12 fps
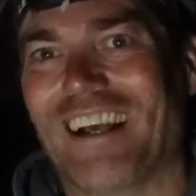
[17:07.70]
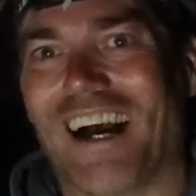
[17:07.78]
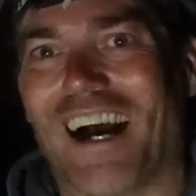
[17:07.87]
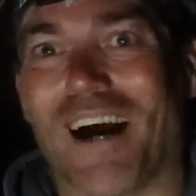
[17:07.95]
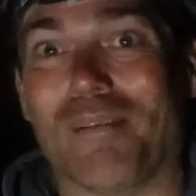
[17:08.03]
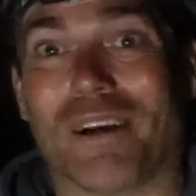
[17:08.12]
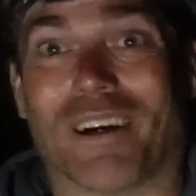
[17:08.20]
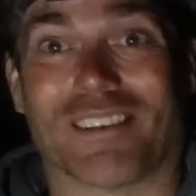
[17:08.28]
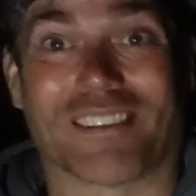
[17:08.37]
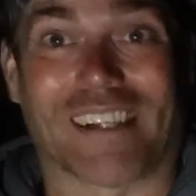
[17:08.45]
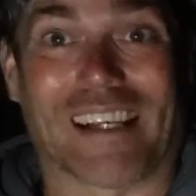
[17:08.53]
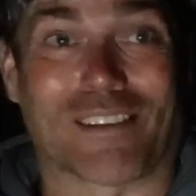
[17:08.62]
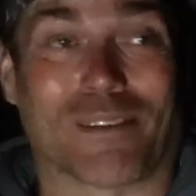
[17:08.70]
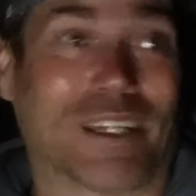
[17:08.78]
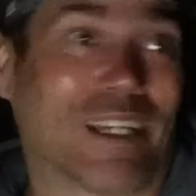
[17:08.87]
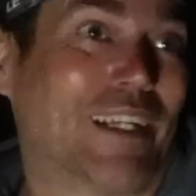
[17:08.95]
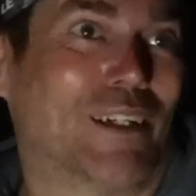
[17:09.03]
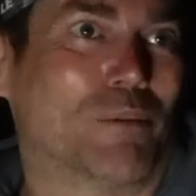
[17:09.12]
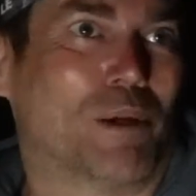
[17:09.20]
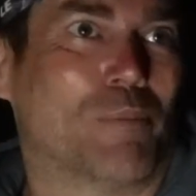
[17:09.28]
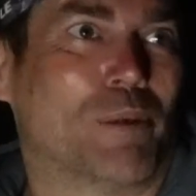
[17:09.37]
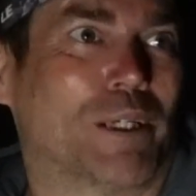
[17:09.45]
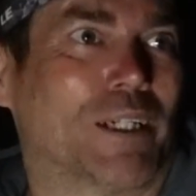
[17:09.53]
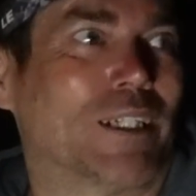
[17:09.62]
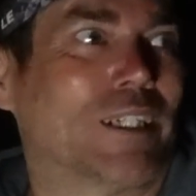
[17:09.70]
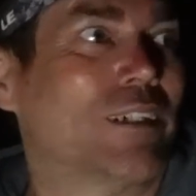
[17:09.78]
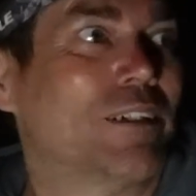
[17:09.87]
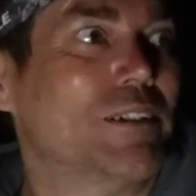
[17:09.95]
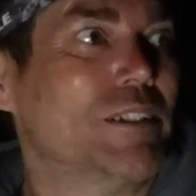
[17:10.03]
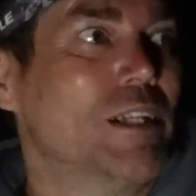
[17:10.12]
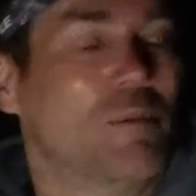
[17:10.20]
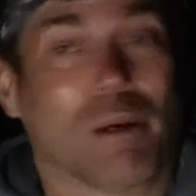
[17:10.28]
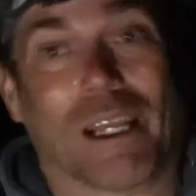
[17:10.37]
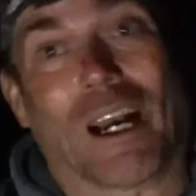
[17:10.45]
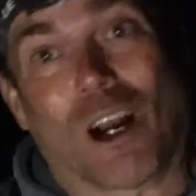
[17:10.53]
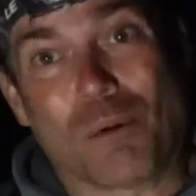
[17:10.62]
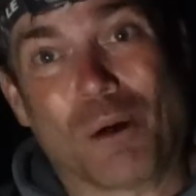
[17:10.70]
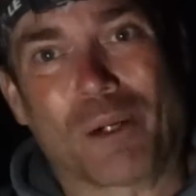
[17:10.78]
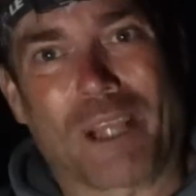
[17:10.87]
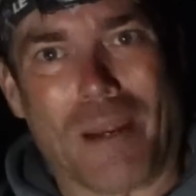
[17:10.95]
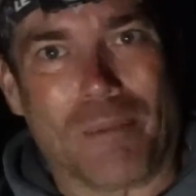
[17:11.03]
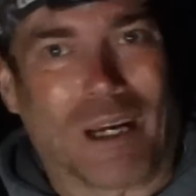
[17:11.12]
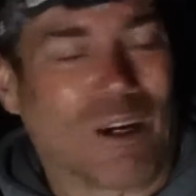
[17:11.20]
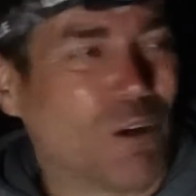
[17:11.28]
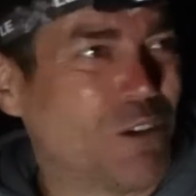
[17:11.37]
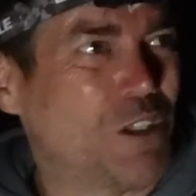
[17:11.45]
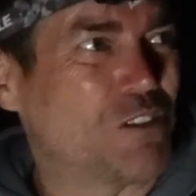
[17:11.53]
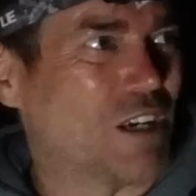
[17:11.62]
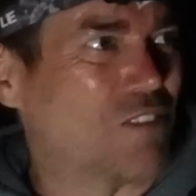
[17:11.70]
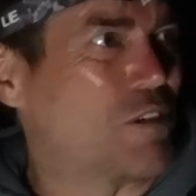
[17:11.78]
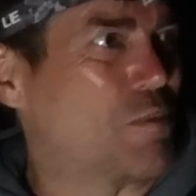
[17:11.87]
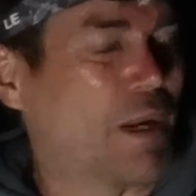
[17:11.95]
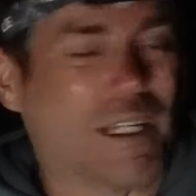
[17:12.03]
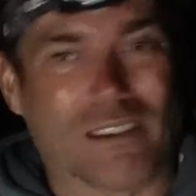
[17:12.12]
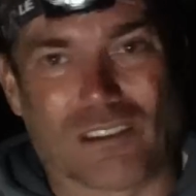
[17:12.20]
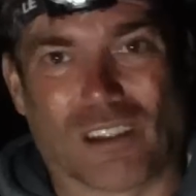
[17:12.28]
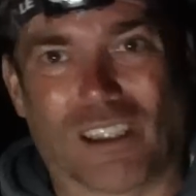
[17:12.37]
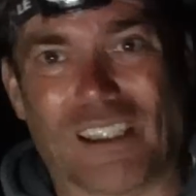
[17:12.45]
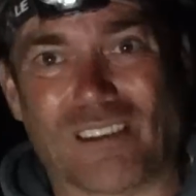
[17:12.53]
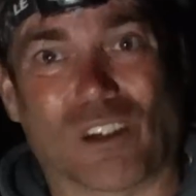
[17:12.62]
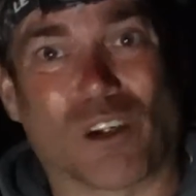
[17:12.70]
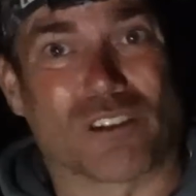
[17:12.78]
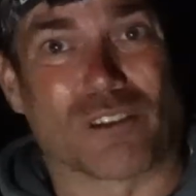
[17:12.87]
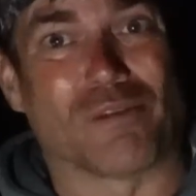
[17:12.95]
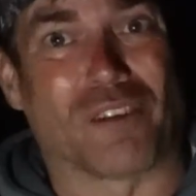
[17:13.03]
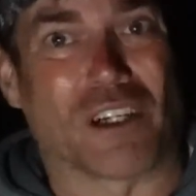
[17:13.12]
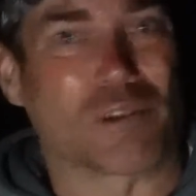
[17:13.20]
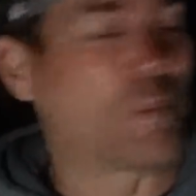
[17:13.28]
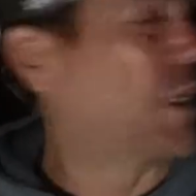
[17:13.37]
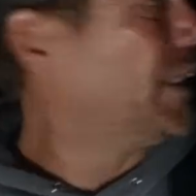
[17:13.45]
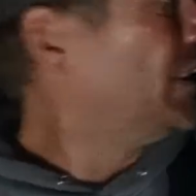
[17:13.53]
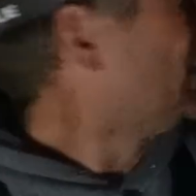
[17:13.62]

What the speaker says: It'd be nice to get something a little bit bigger. But yeah, I will keep that. I'll use that for bait, so at least I've got some fresh bait.